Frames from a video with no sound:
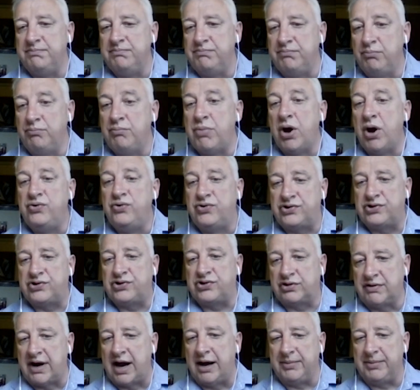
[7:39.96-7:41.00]
most
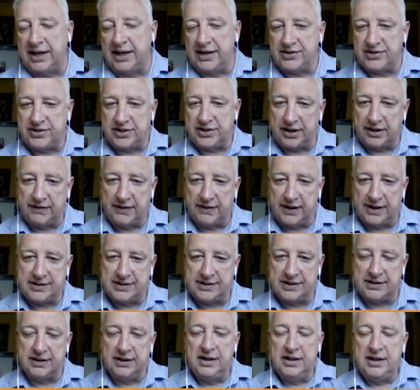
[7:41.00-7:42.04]
scrap gets
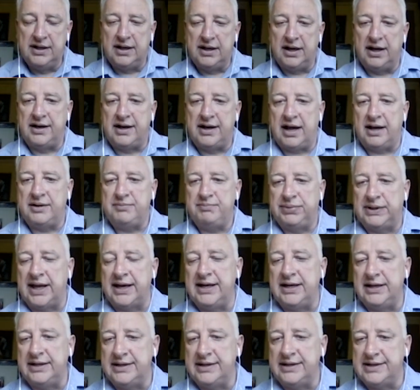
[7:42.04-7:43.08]
generated, and
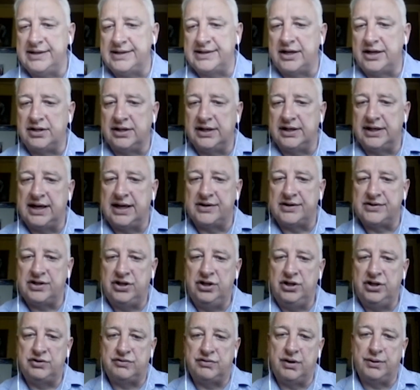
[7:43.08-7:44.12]
planning and scheduling has a
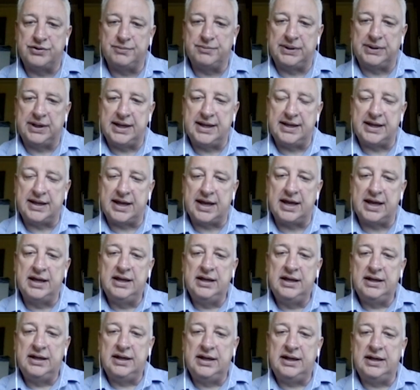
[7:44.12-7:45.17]
huge role to play there
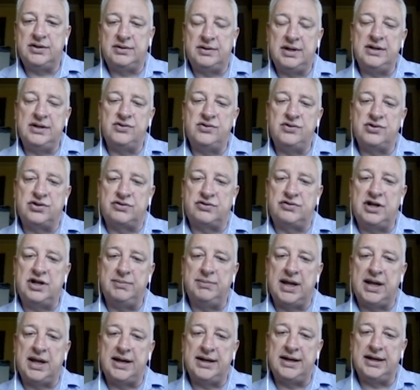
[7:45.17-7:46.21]
in
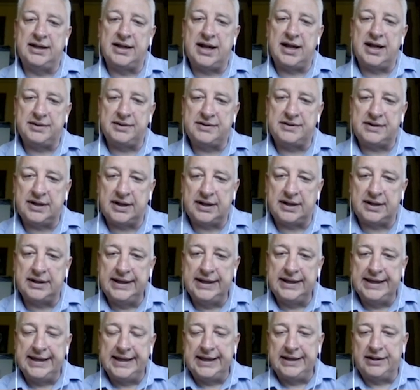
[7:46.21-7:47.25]
streamlining
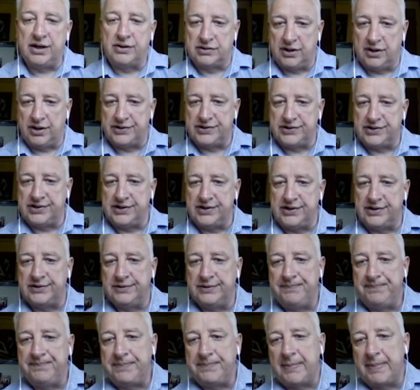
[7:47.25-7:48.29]
those losses.
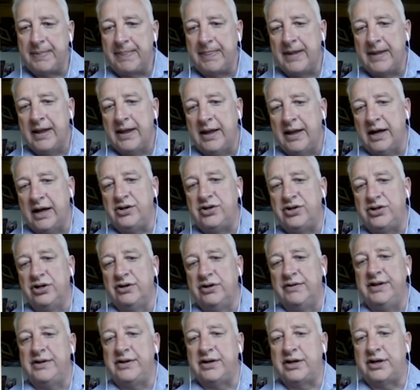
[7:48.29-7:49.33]

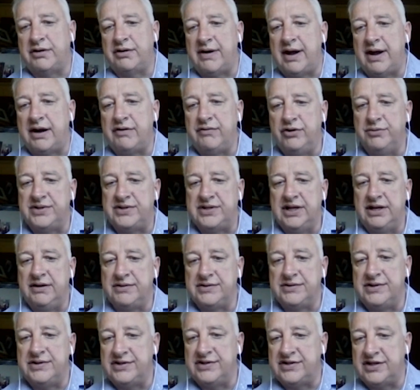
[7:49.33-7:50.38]
Ensuring that the correct raw
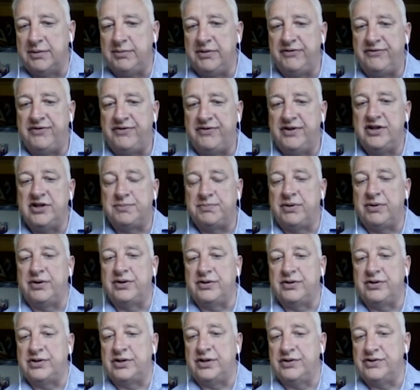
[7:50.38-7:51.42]
materials and semi-finished
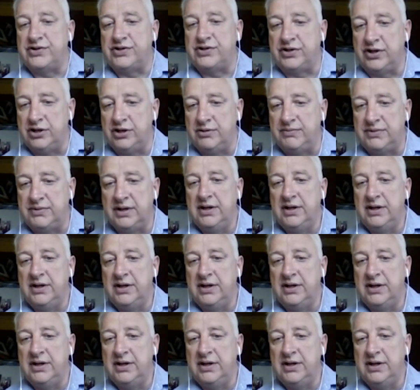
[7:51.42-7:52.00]
products are consumed.